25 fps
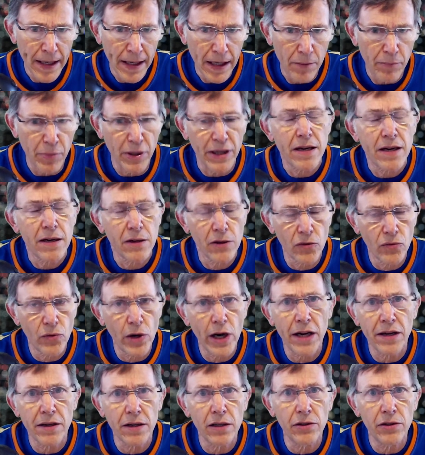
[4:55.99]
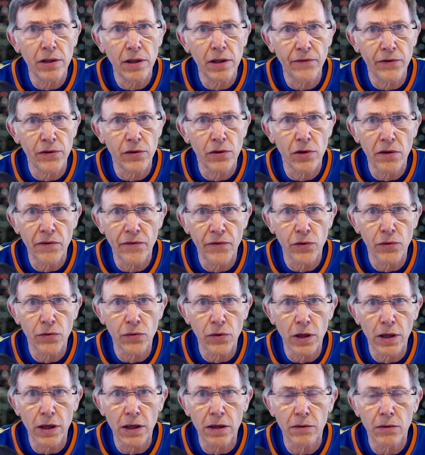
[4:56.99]
But either way, if
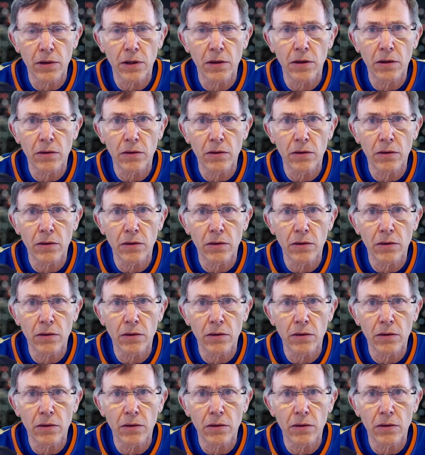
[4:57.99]
you're